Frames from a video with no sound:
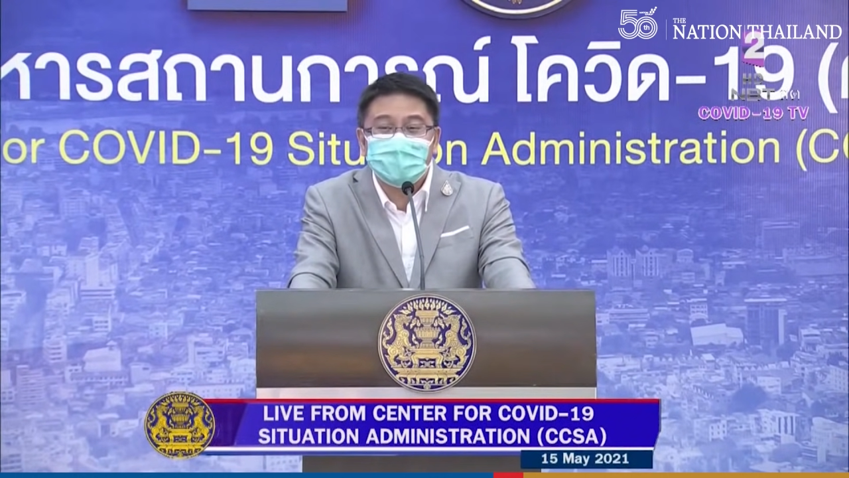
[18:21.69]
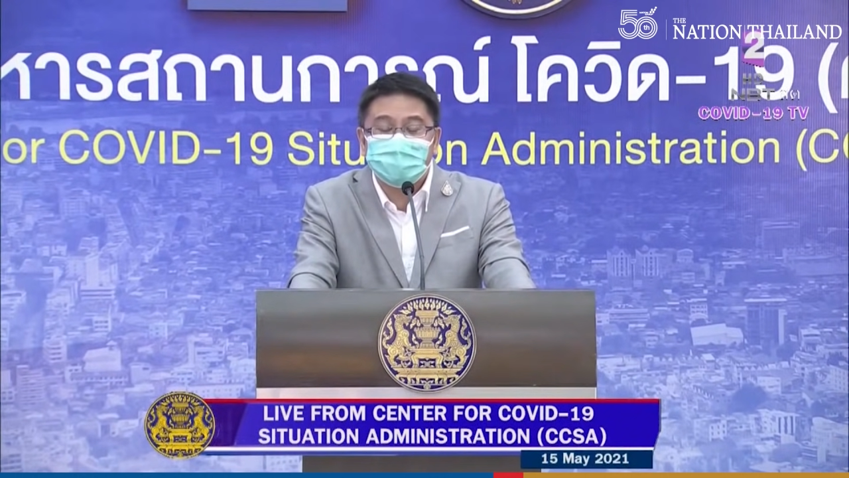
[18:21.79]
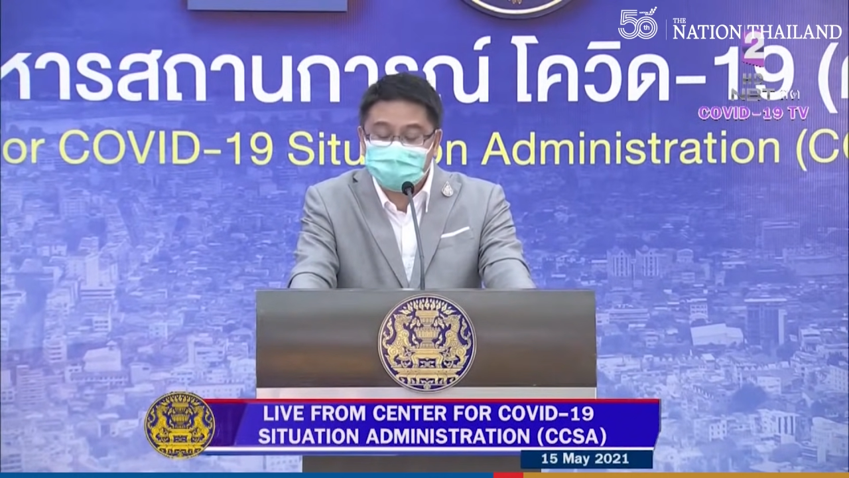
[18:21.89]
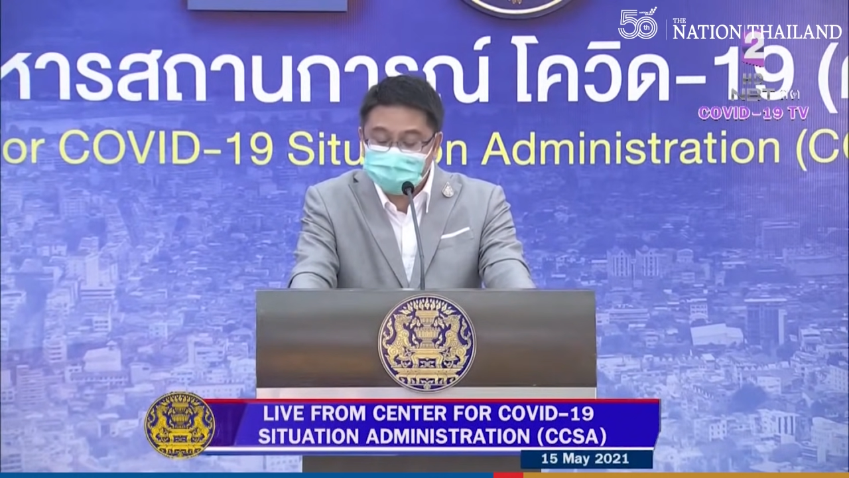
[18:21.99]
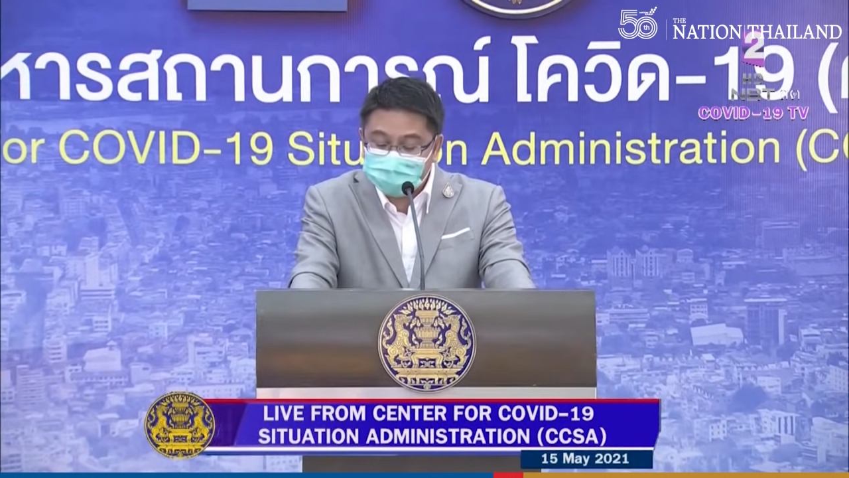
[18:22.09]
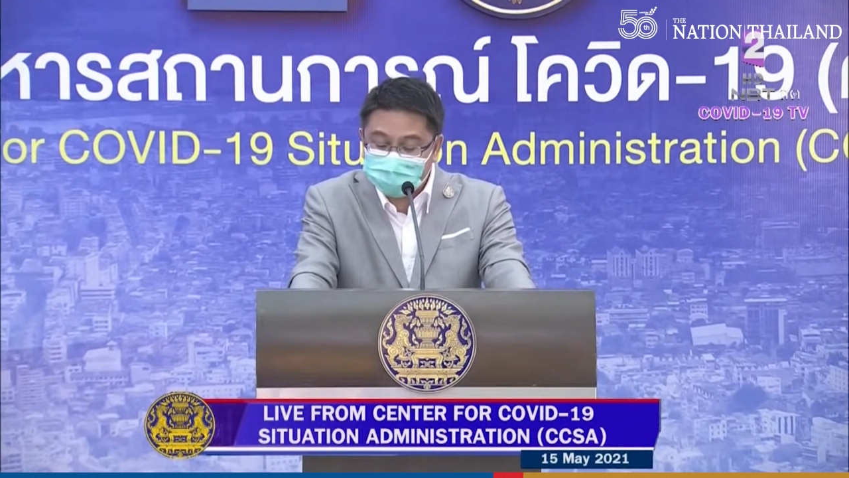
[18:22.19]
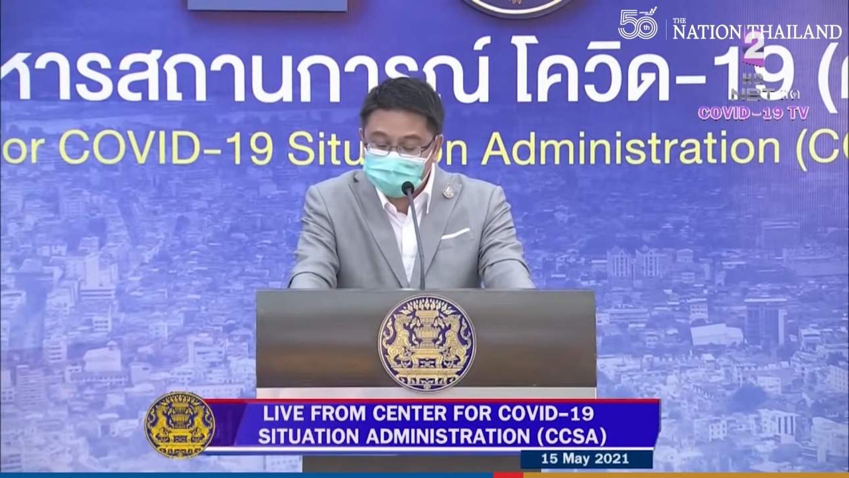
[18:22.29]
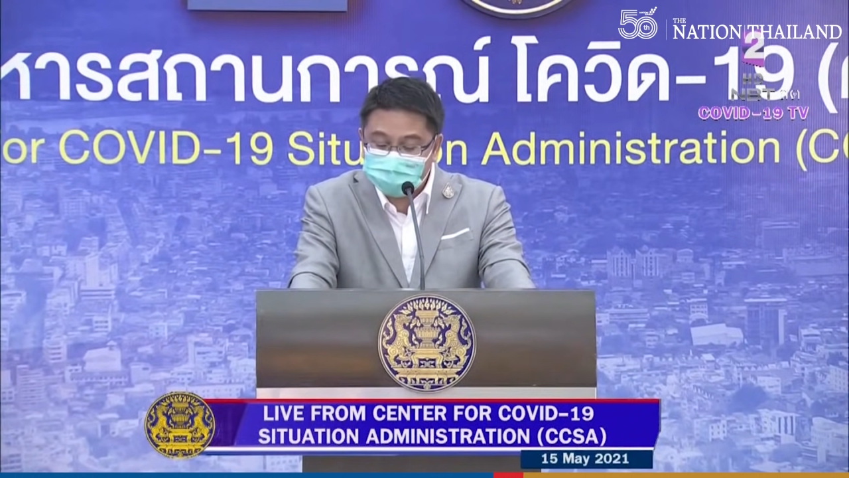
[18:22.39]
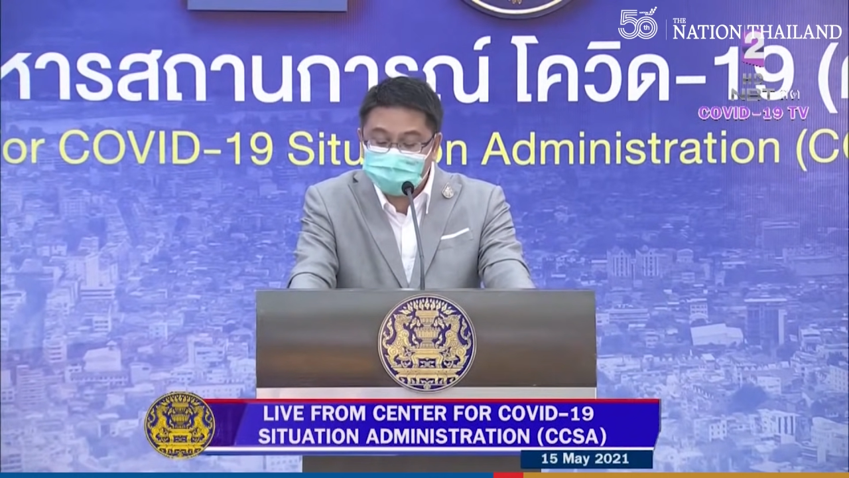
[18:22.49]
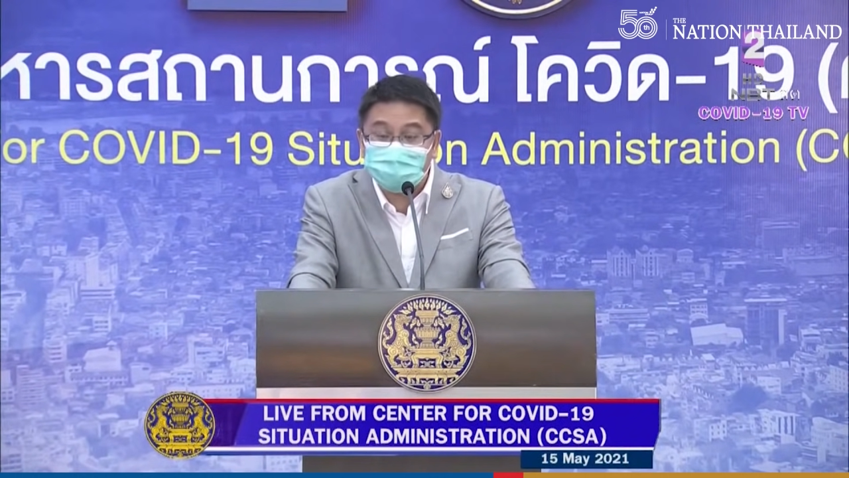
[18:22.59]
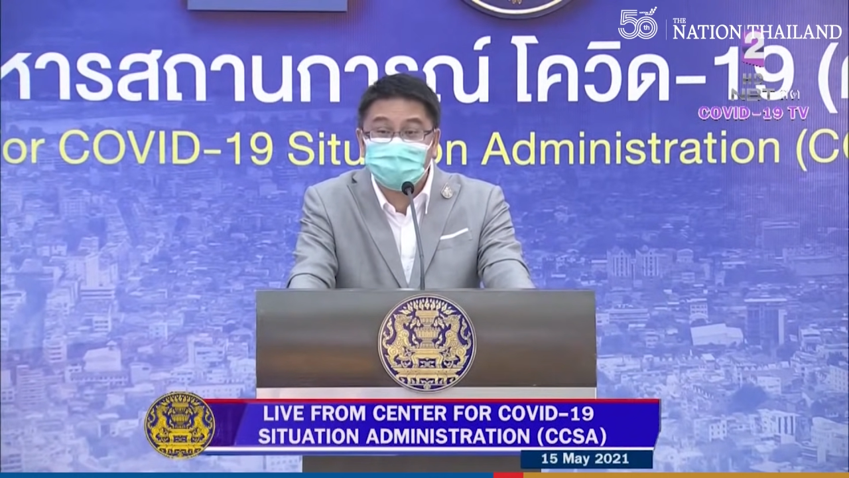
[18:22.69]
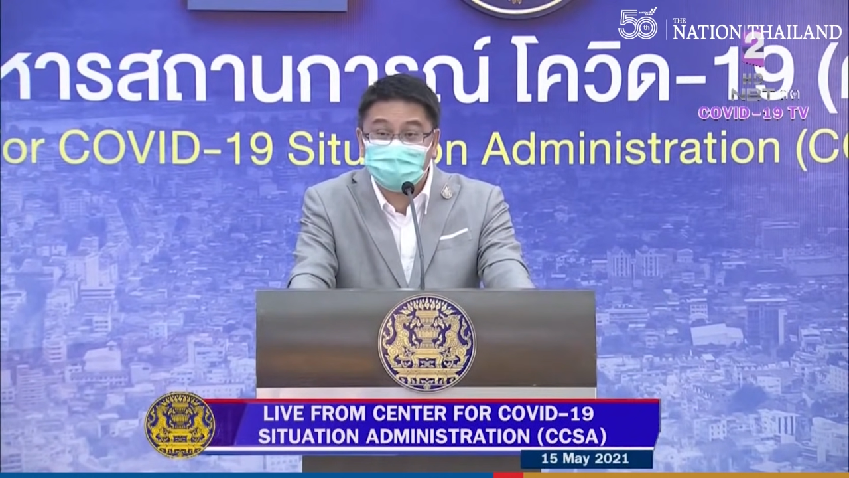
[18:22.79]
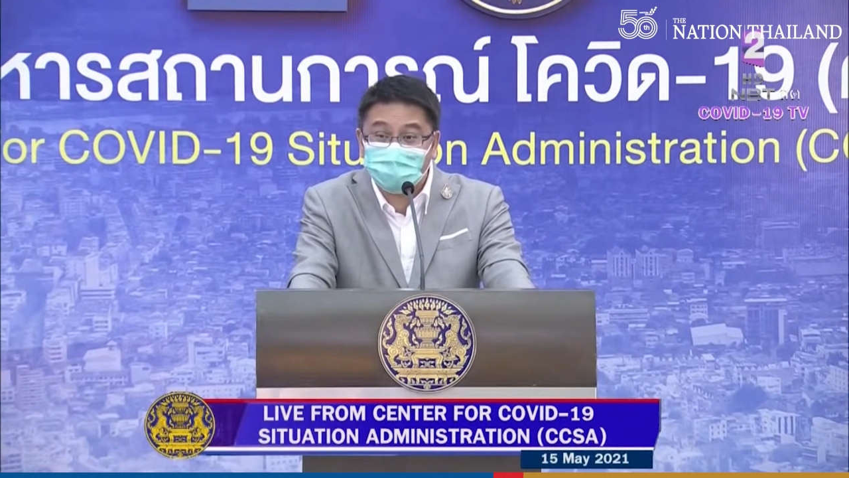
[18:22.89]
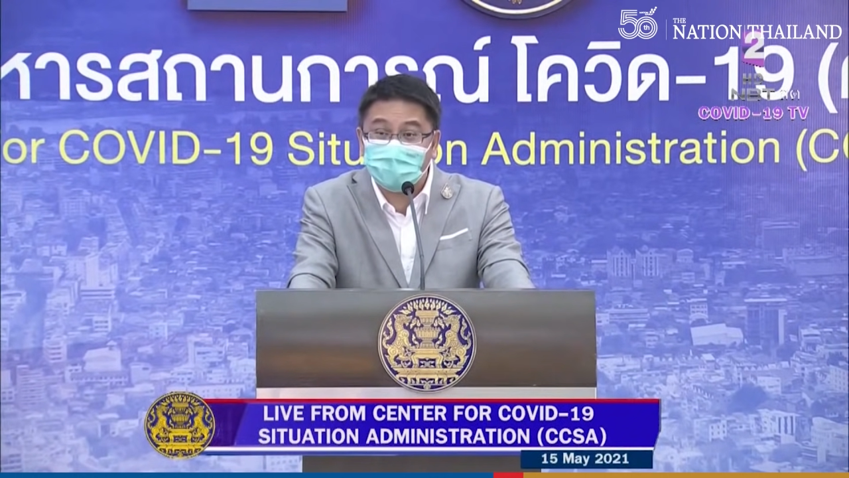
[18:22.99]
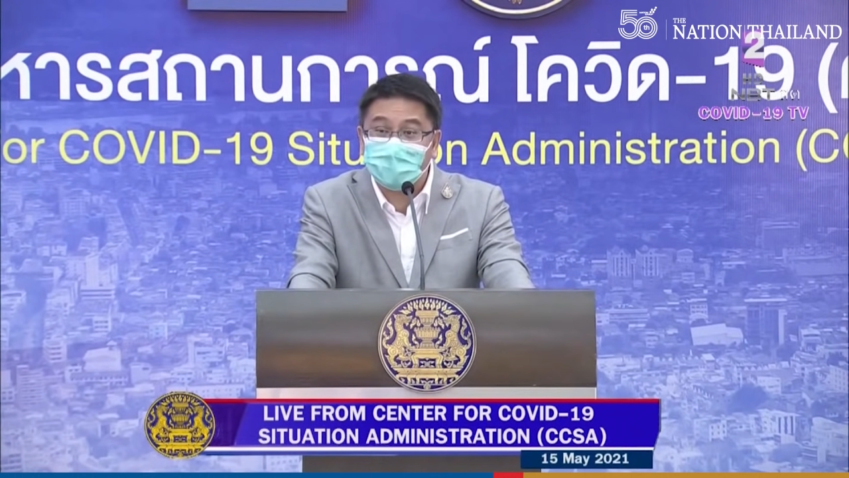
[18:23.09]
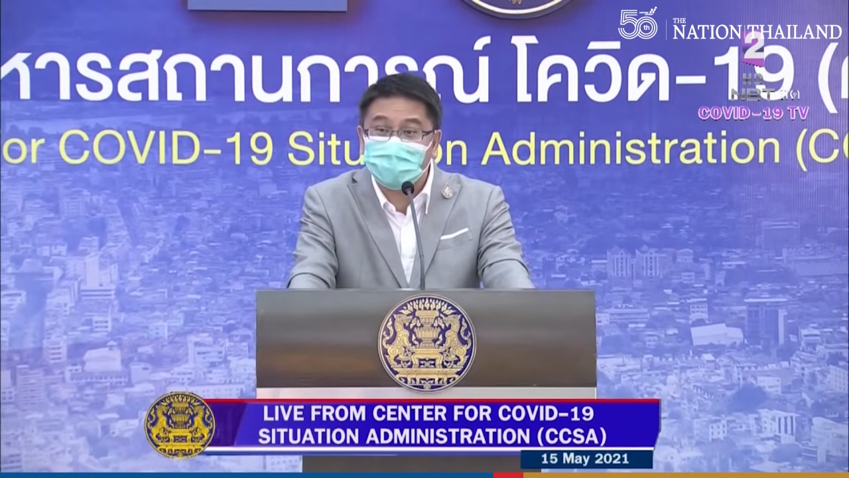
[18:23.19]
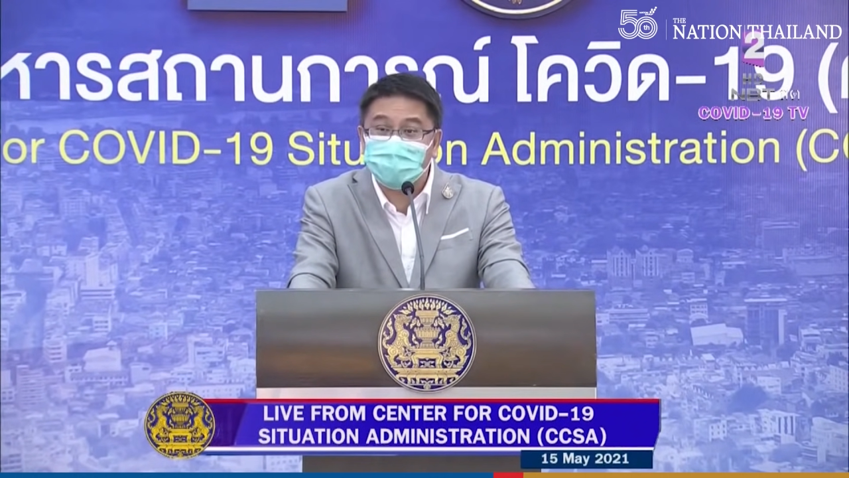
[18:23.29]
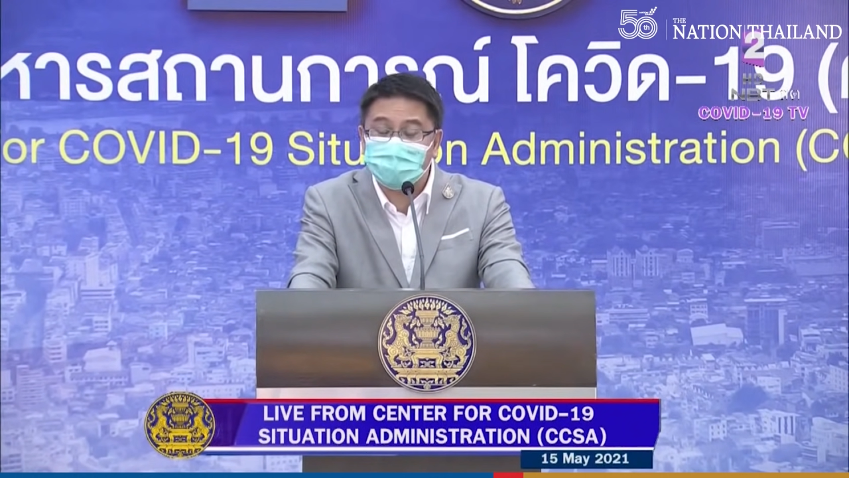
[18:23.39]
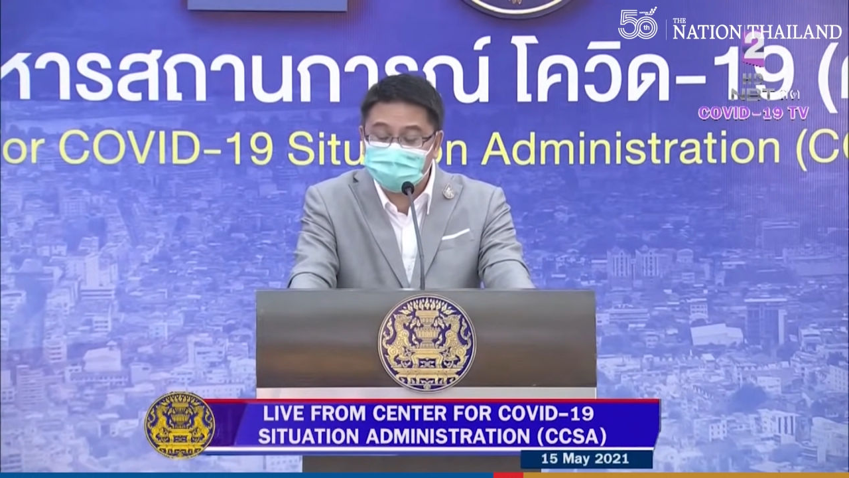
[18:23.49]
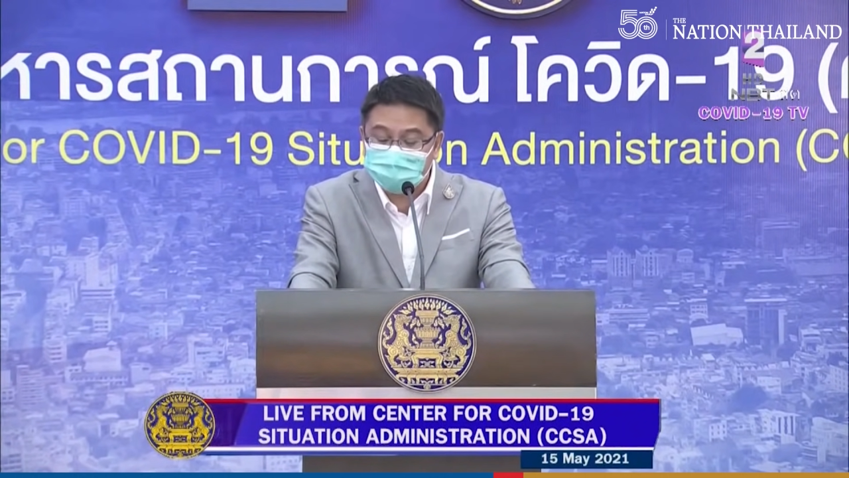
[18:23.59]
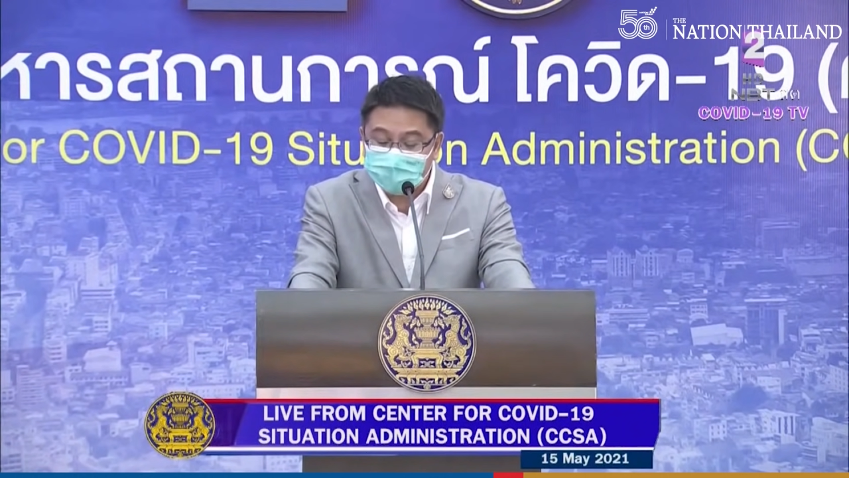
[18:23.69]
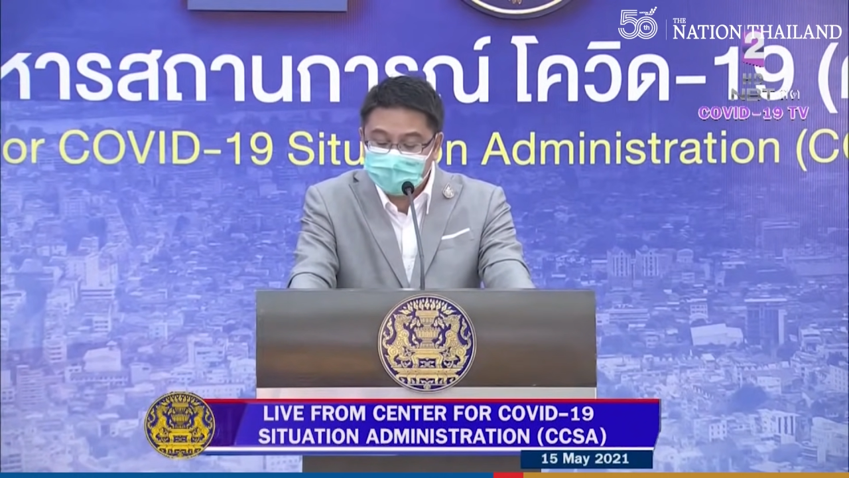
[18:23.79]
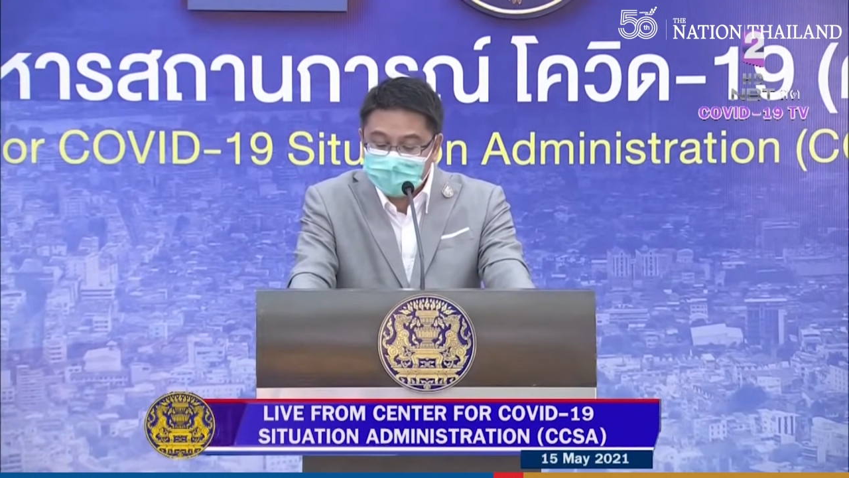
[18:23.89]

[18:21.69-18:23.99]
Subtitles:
facilitation for foreign nationals